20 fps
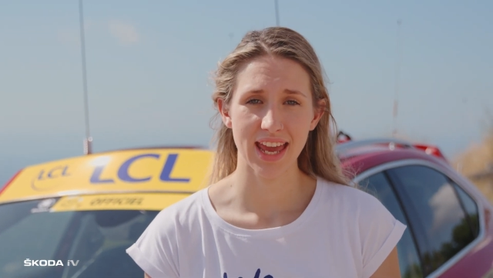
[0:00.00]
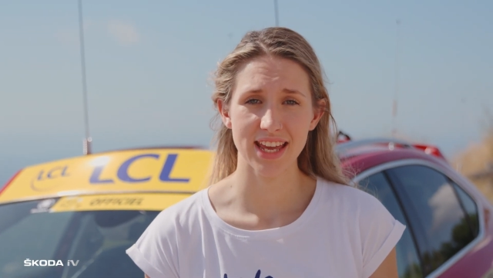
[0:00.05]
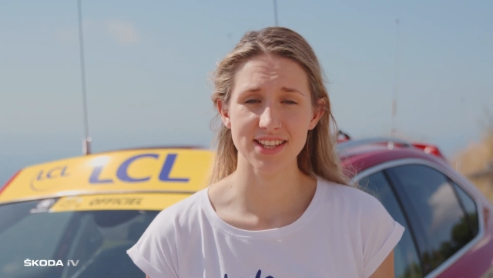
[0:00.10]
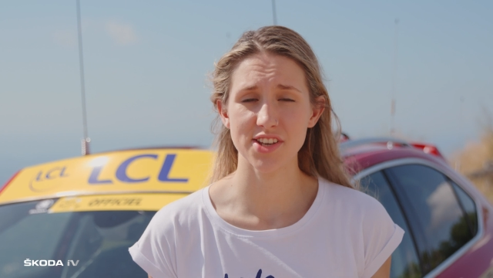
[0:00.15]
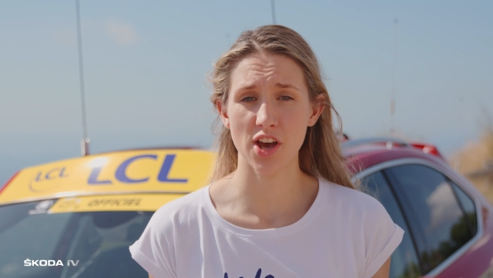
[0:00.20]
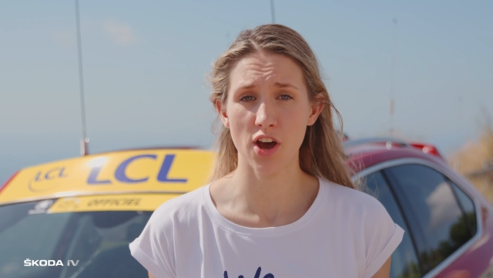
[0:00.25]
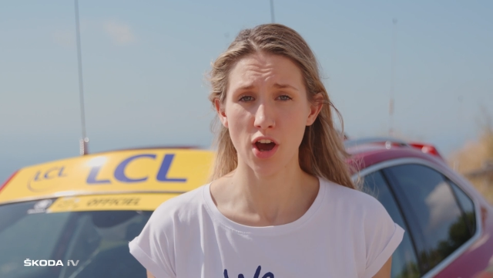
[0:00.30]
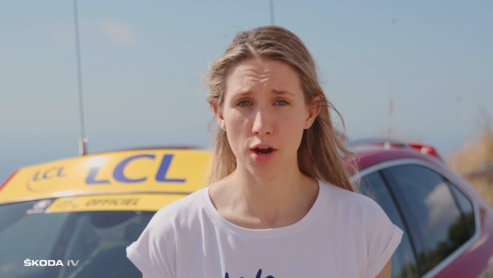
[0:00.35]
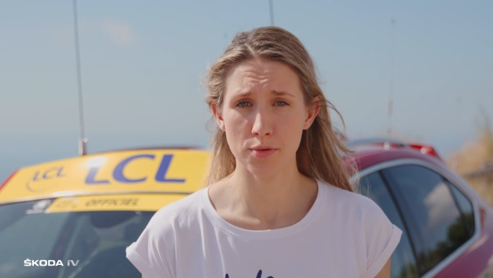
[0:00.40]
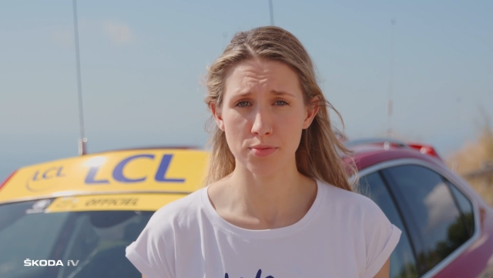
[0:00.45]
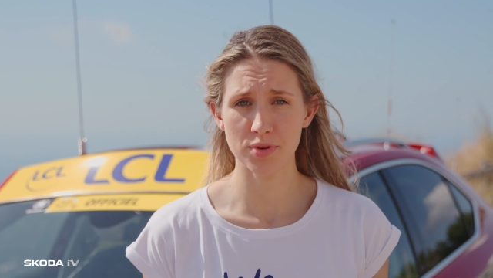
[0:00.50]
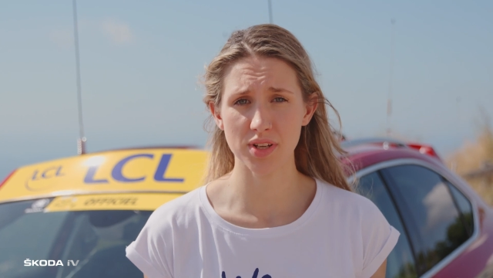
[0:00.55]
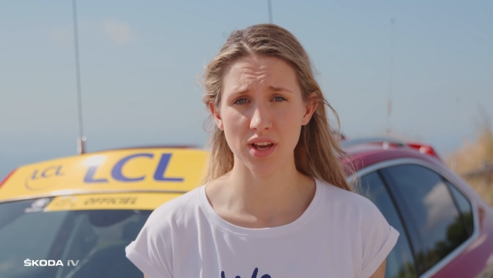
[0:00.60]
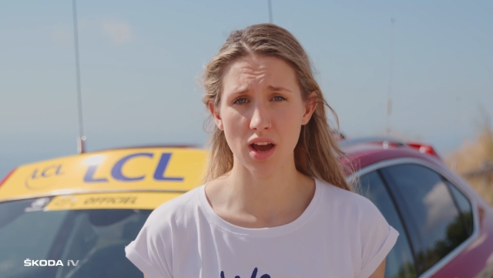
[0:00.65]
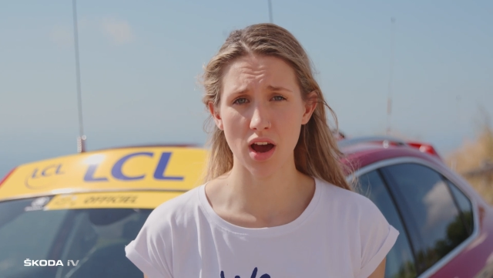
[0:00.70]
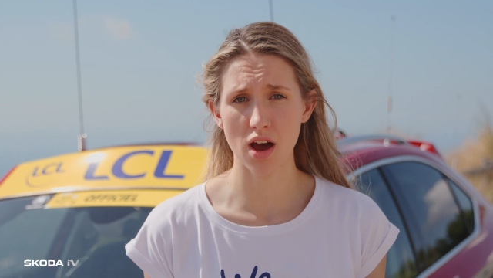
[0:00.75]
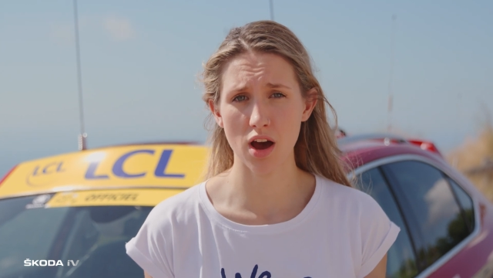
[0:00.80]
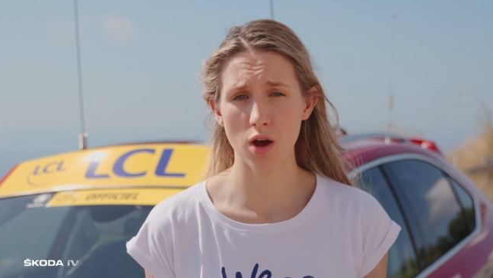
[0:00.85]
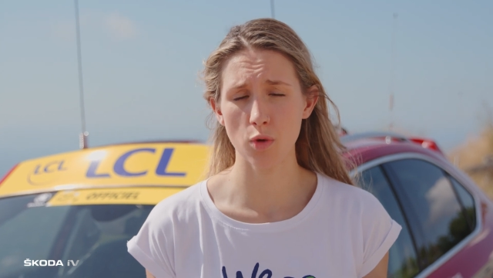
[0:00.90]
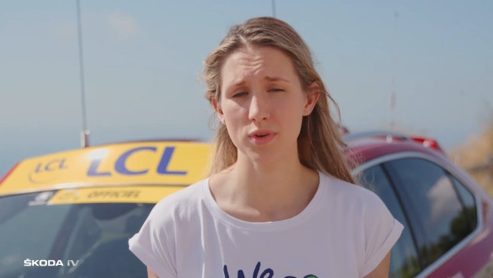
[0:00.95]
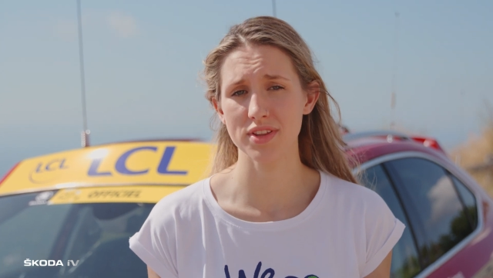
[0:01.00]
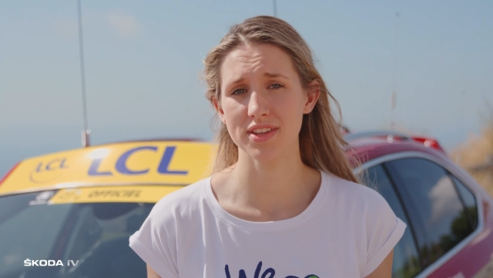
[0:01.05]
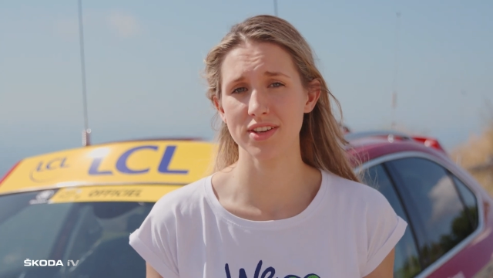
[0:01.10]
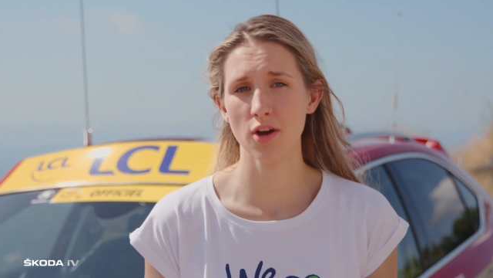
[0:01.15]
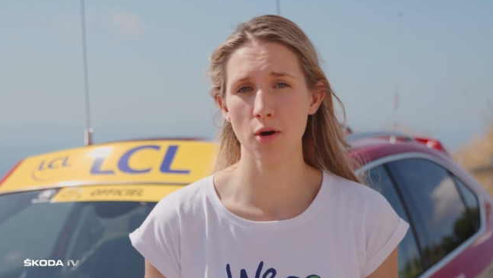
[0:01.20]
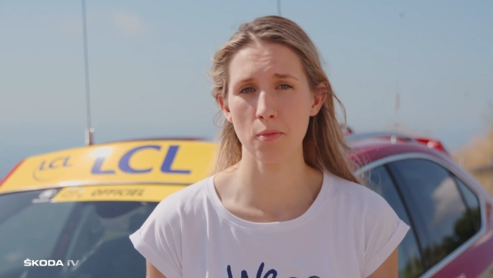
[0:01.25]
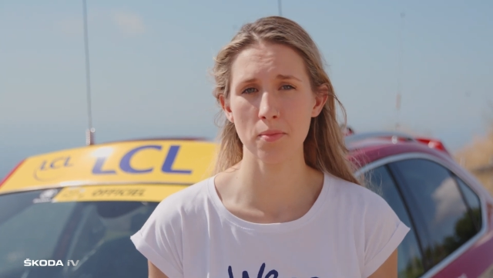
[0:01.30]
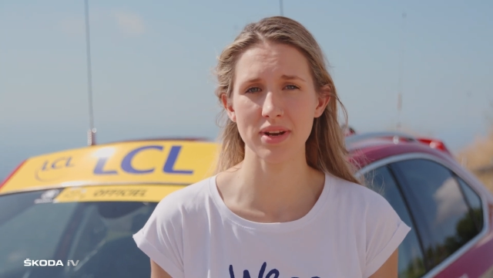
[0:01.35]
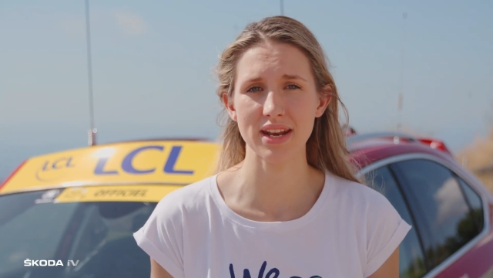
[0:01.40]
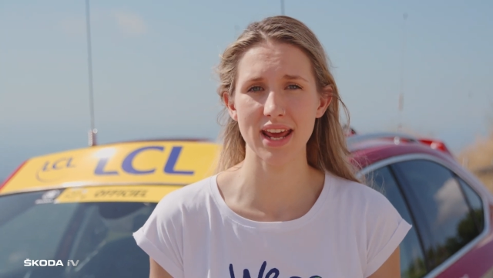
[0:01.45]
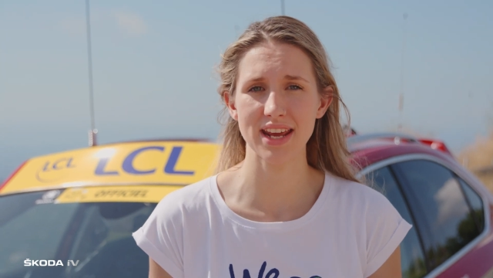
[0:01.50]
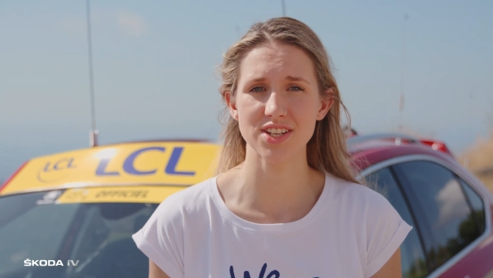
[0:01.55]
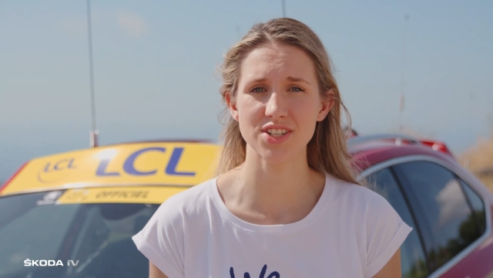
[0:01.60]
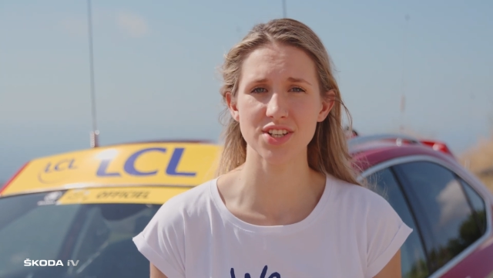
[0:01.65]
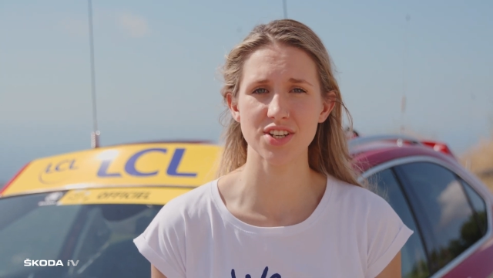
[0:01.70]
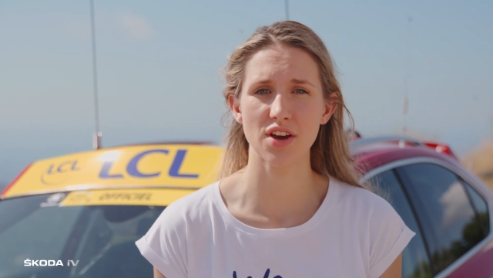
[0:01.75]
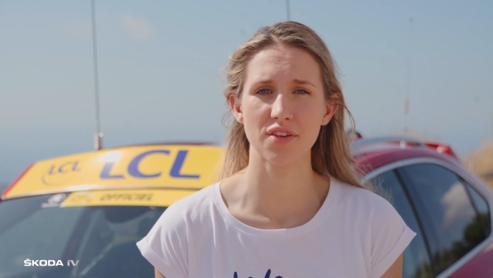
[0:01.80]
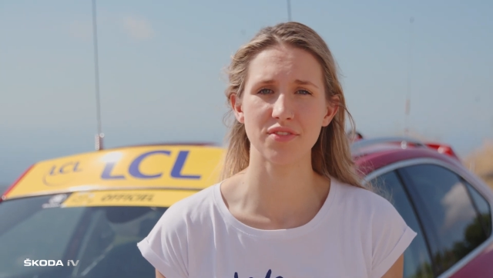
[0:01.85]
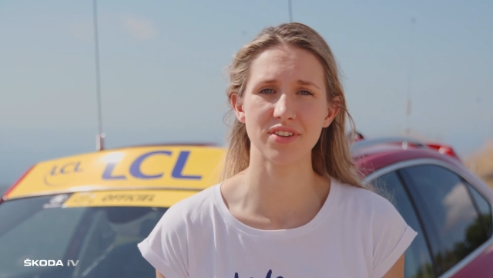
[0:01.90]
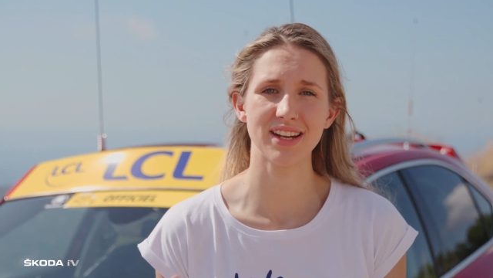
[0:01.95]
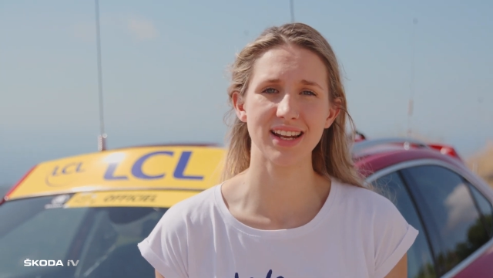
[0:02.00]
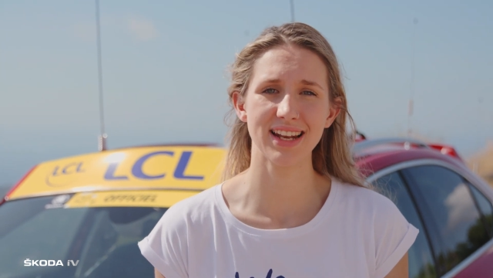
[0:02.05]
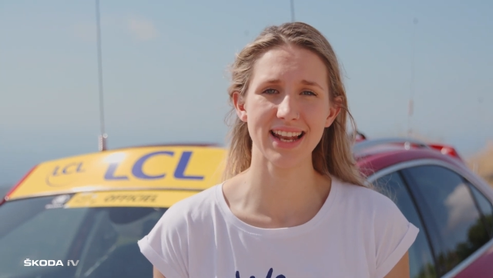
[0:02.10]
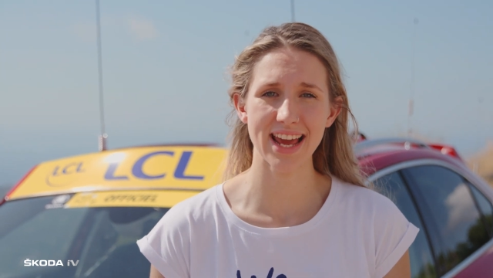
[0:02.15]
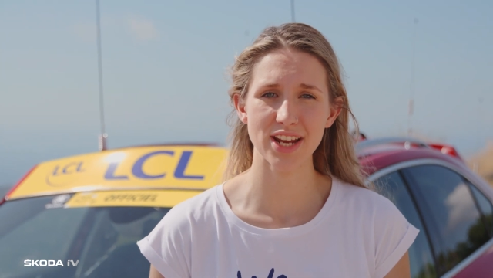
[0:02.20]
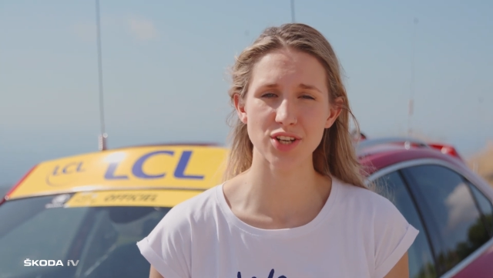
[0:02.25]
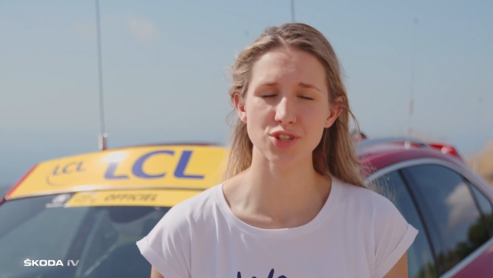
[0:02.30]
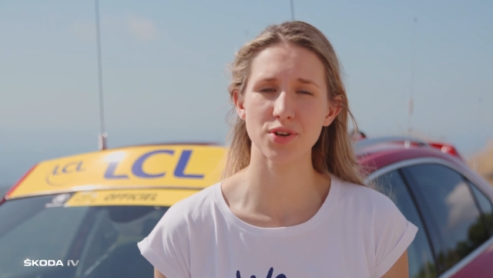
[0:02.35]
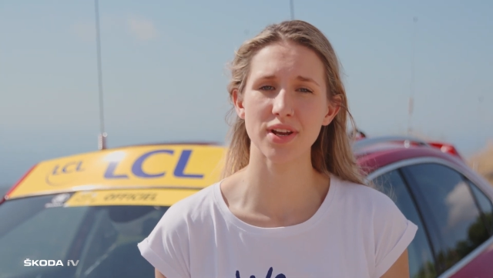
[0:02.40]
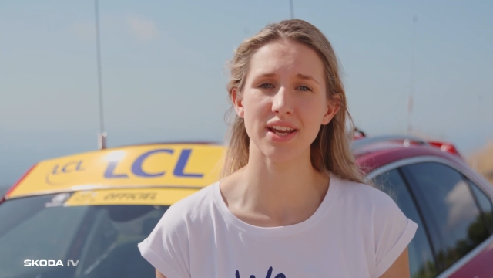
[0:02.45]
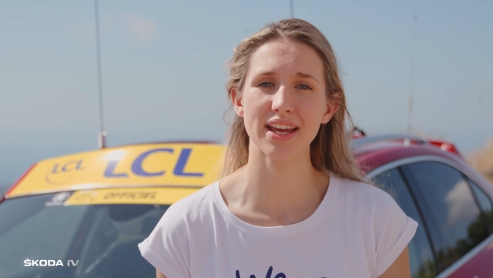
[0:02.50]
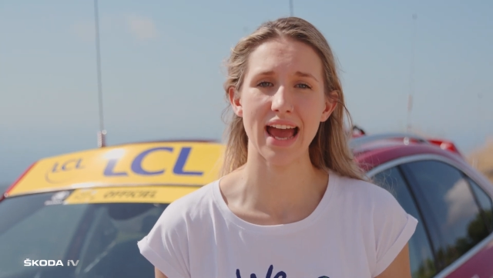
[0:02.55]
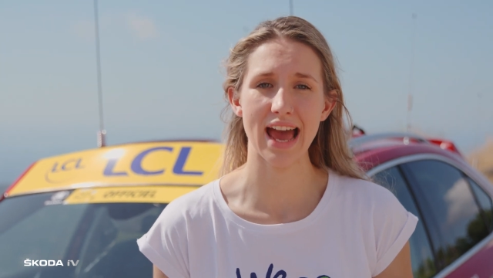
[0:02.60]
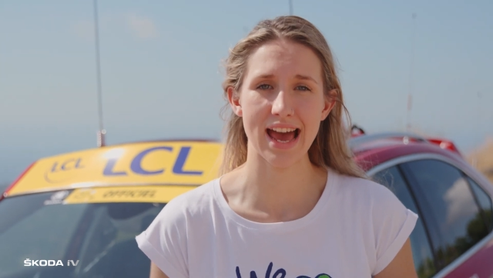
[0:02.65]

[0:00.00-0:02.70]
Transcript: It's a hybrid car with a combination of an electric